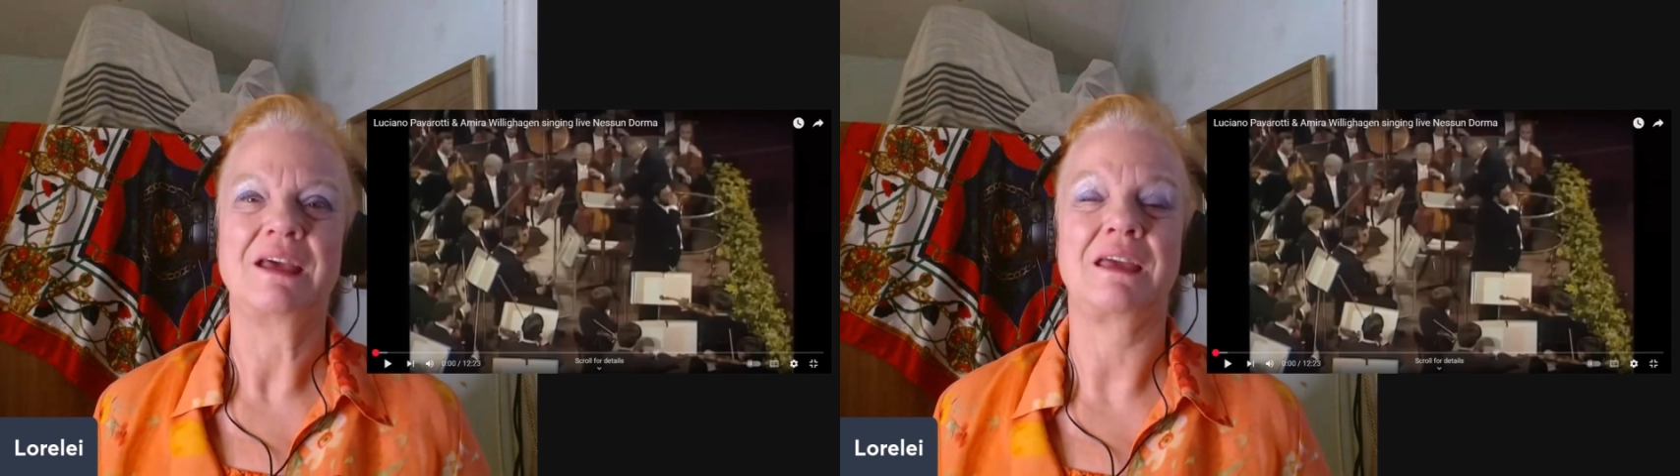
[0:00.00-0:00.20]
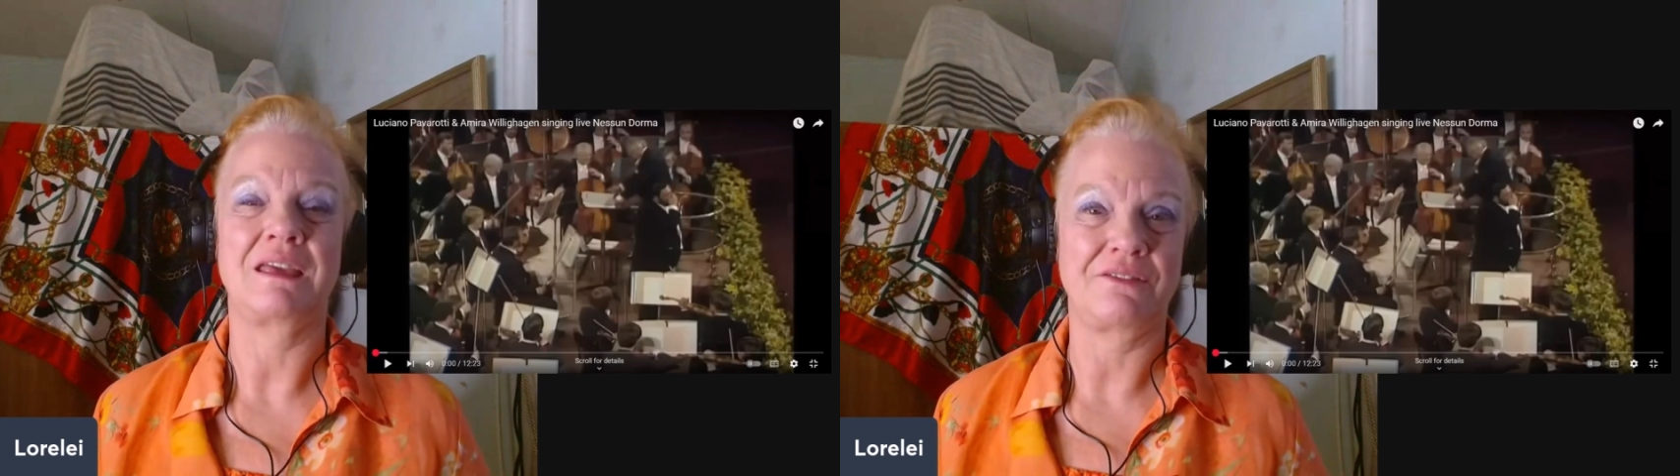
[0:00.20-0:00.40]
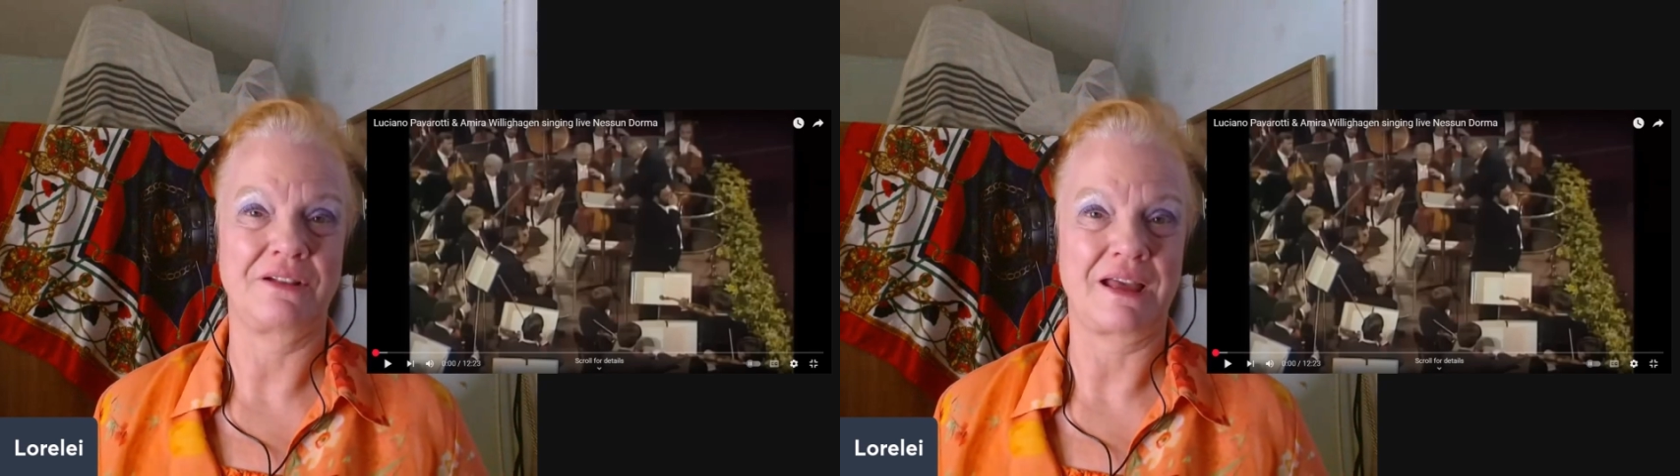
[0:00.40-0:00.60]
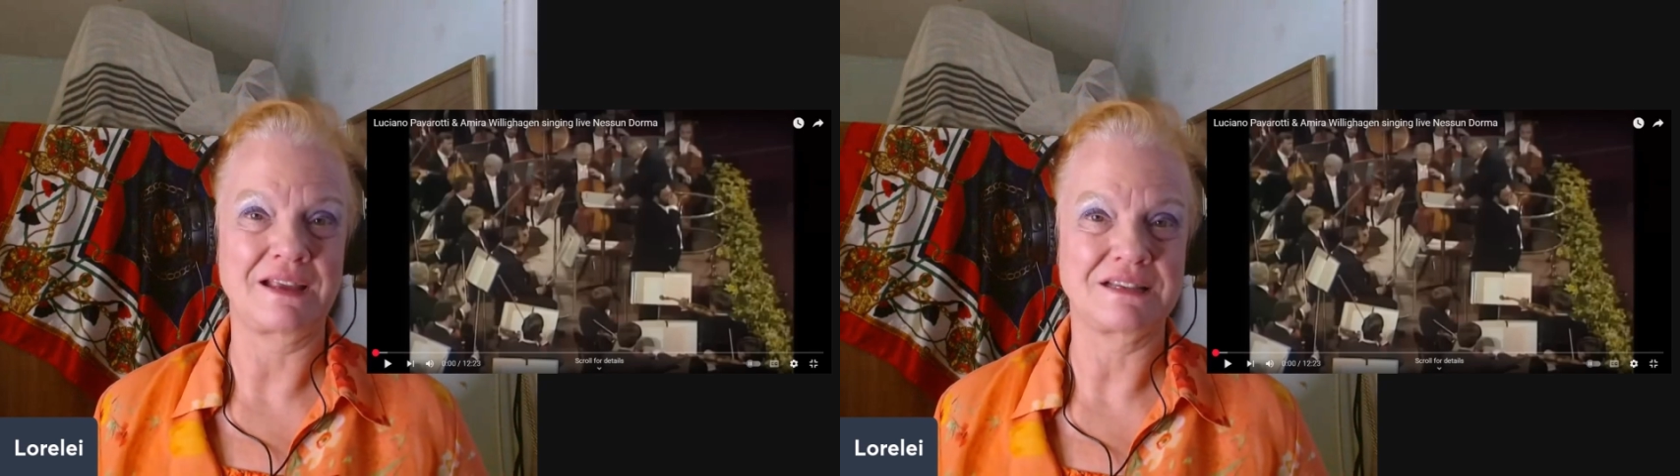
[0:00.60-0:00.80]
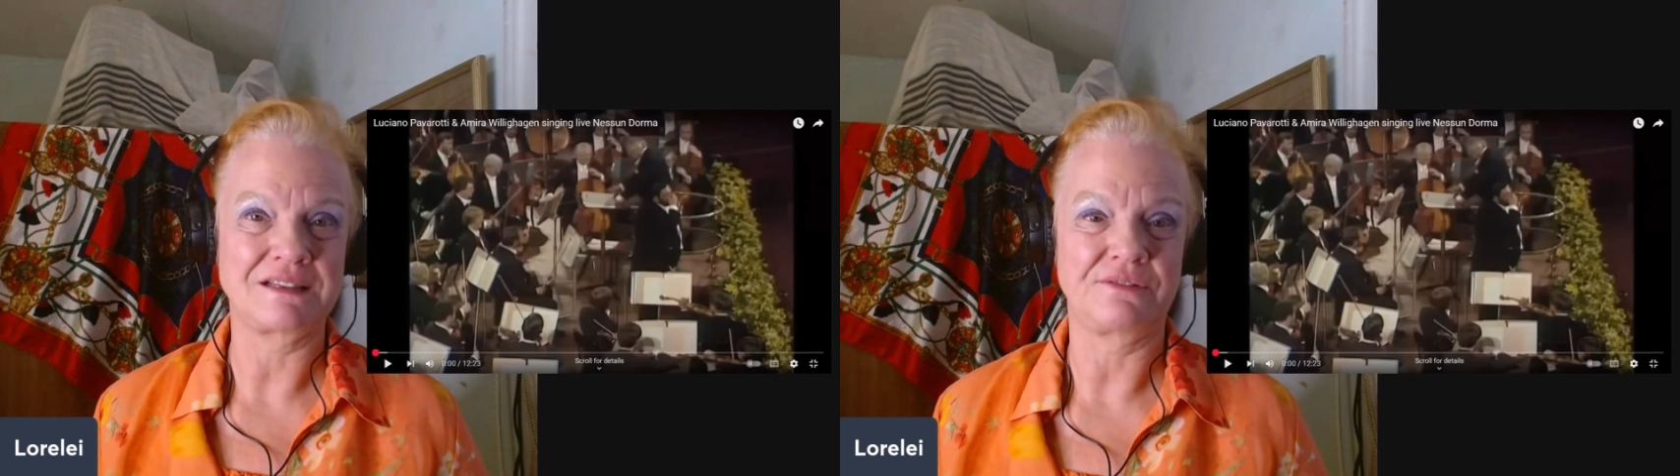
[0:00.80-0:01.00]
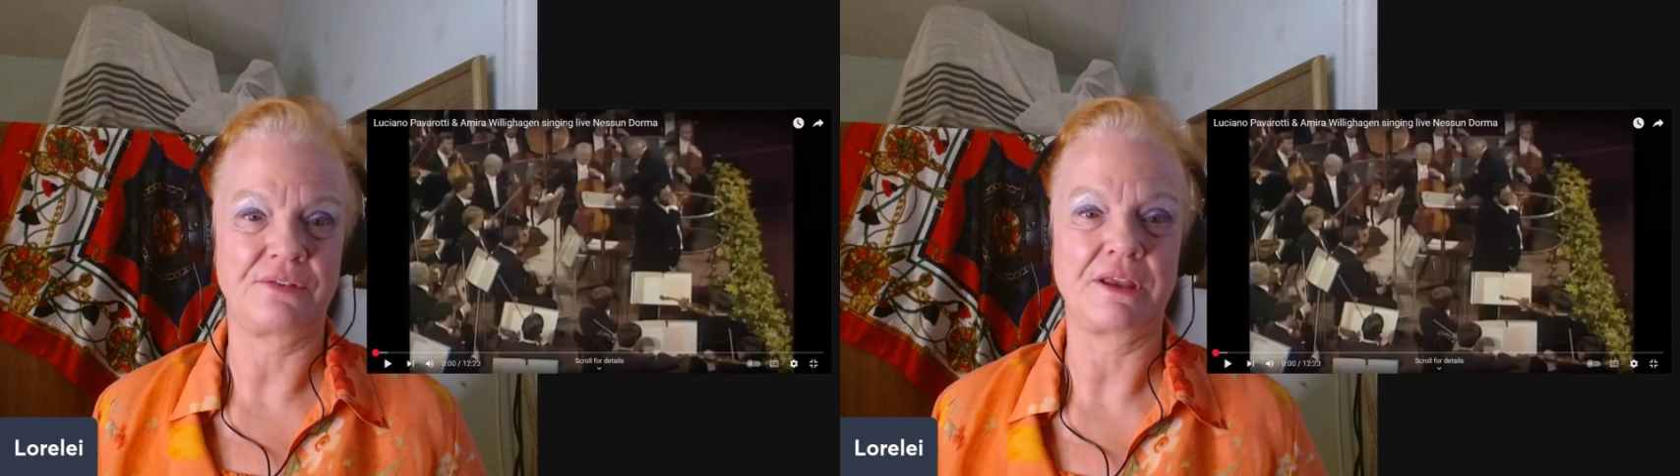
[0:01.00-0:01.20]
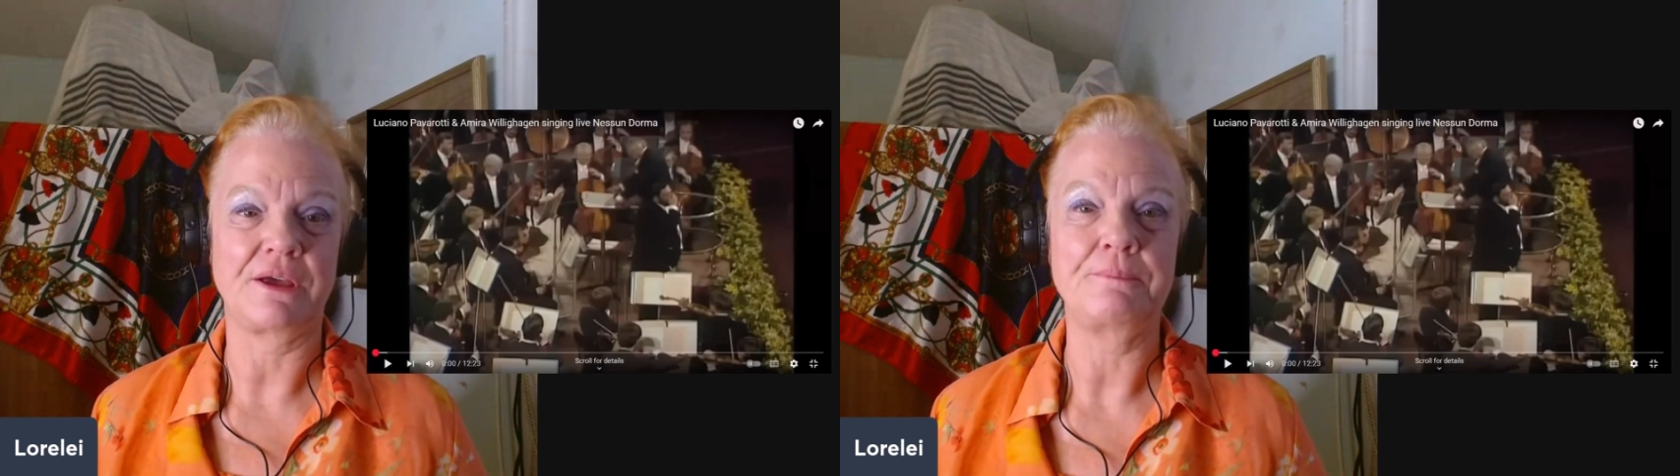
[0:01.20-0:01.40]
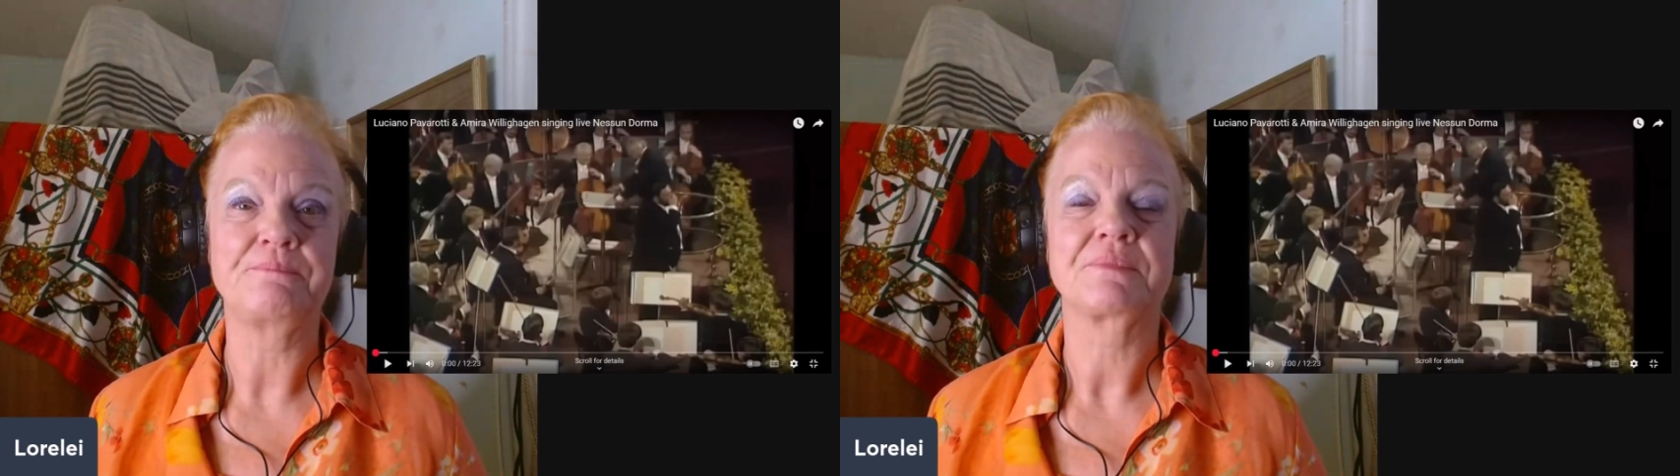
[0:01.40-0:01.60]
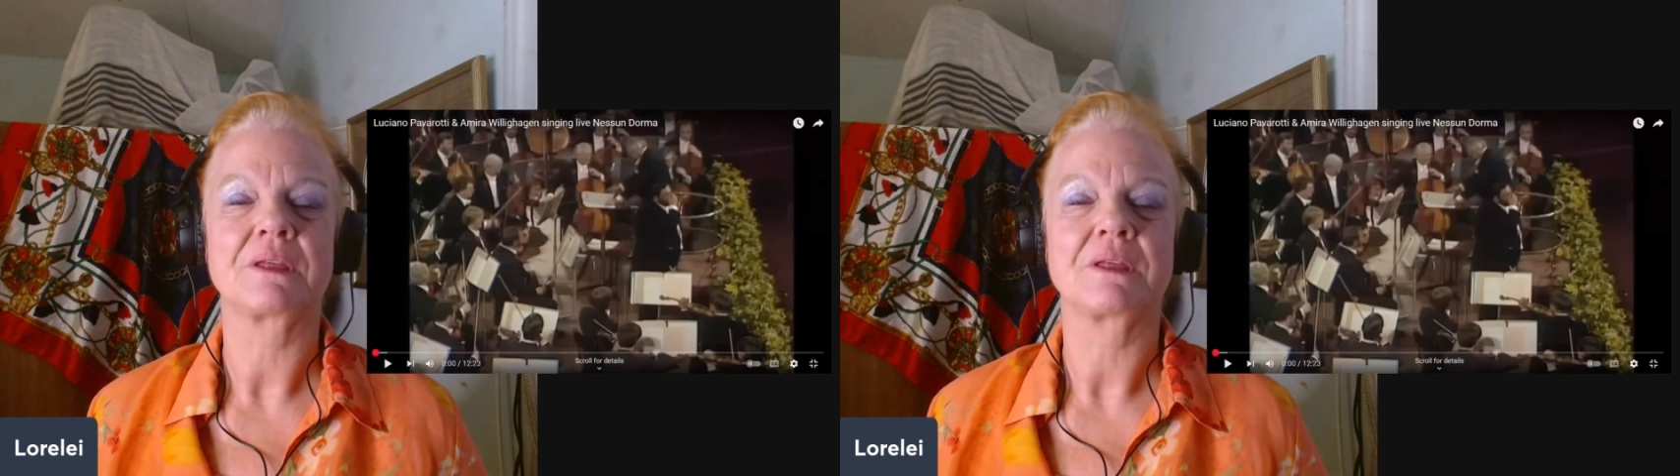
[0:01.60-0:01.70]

and give a like to this video,